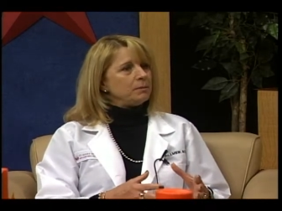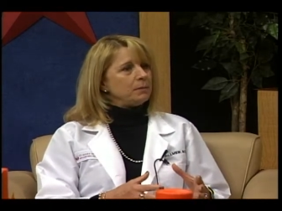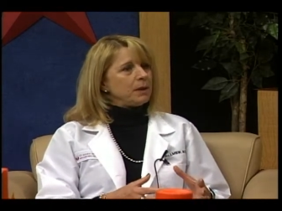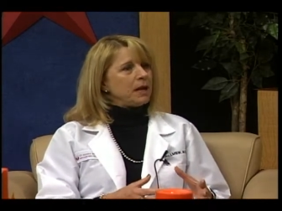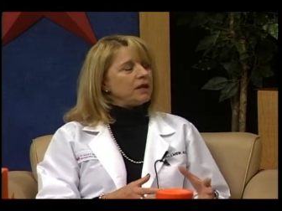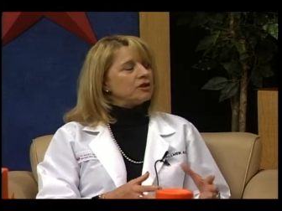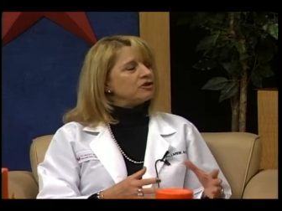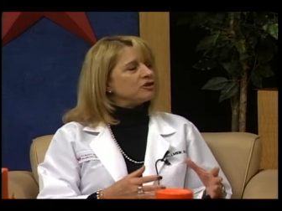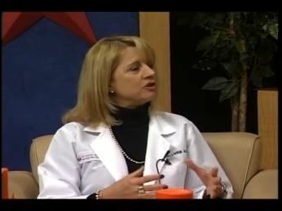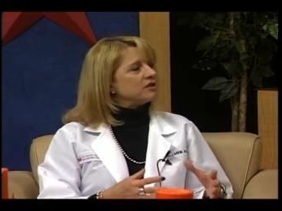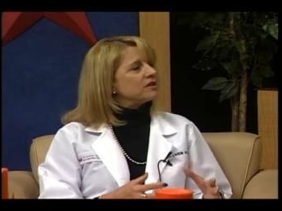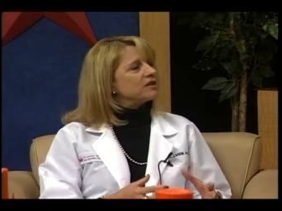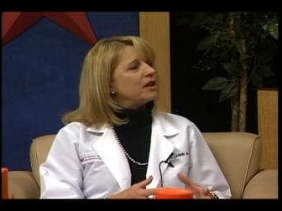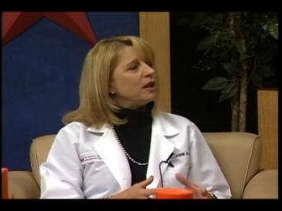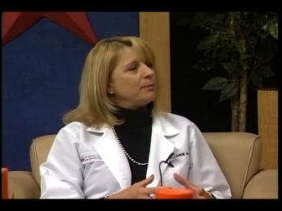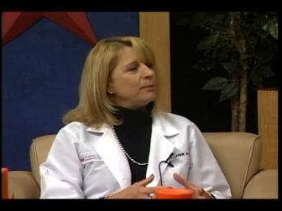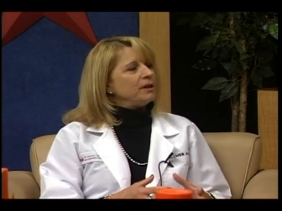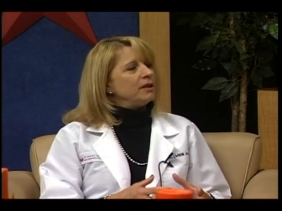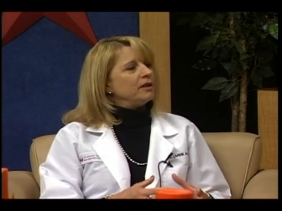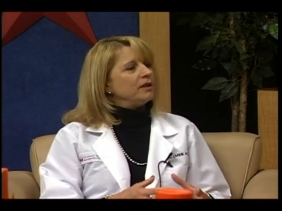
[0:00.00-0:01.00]
Patients
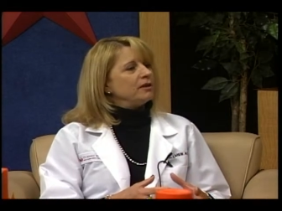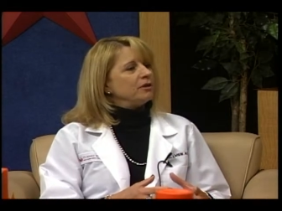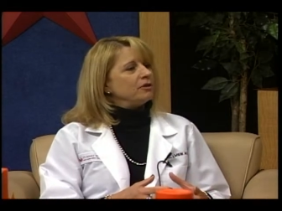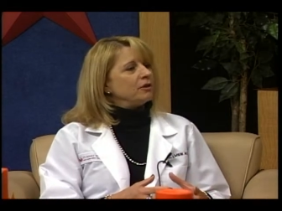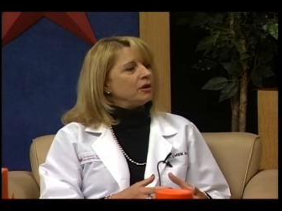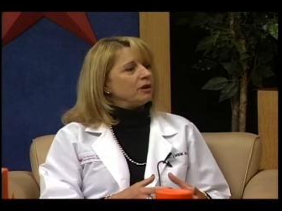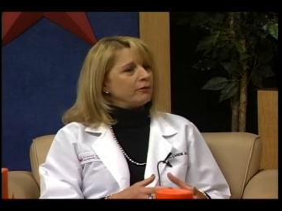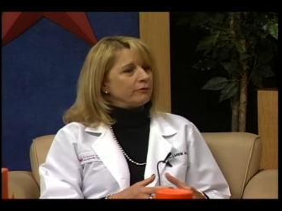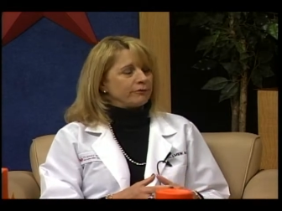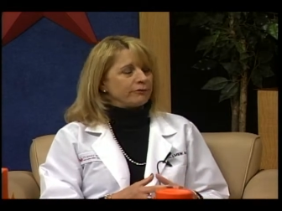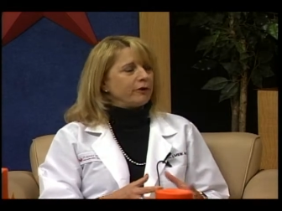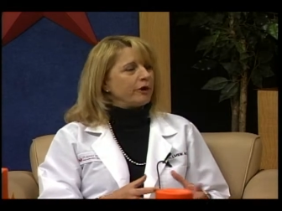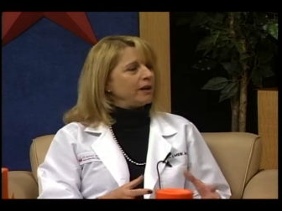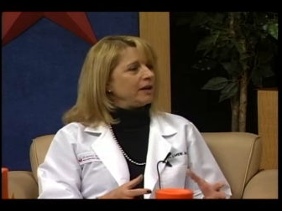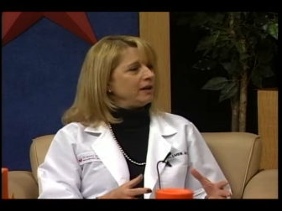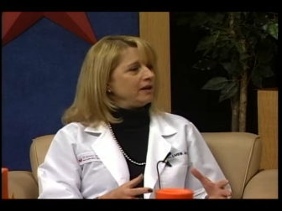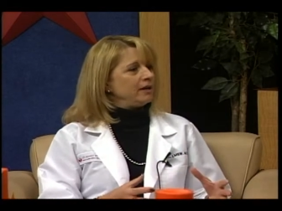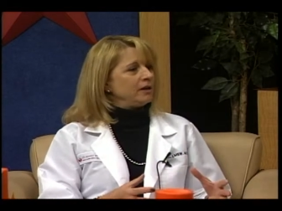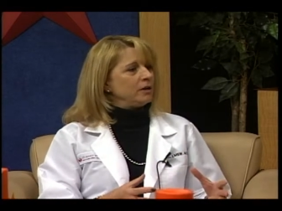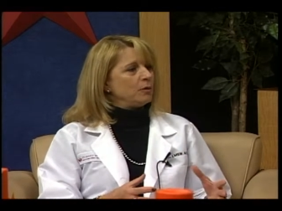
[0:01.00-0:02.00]
coming in are
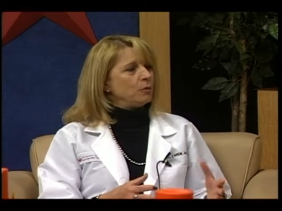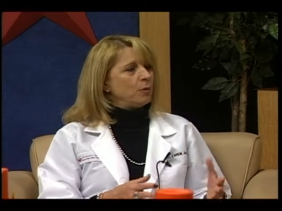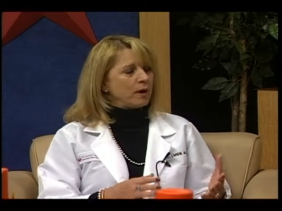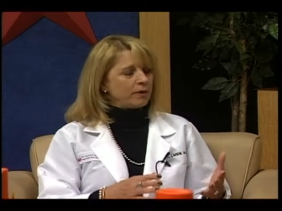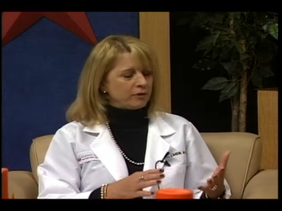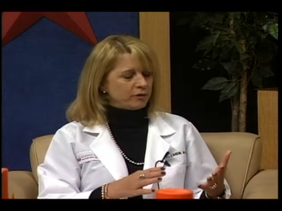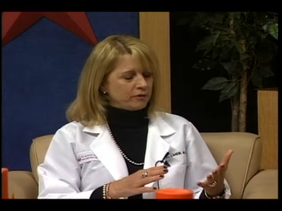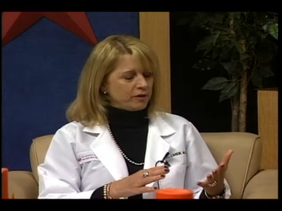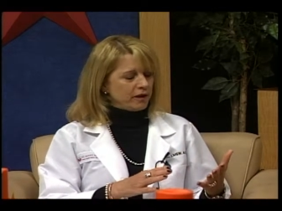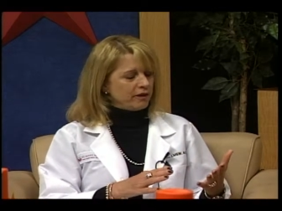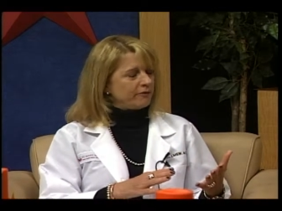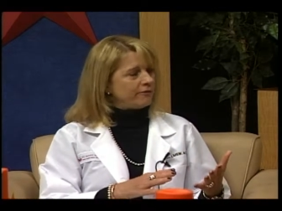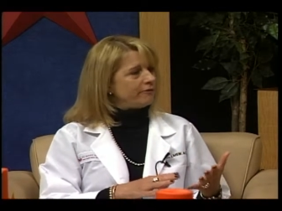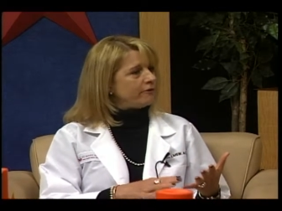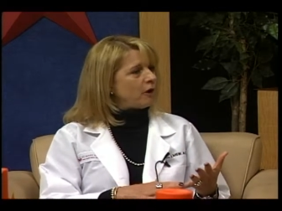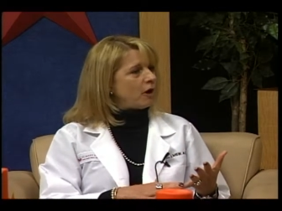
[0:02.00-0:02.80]
afraid, whether they've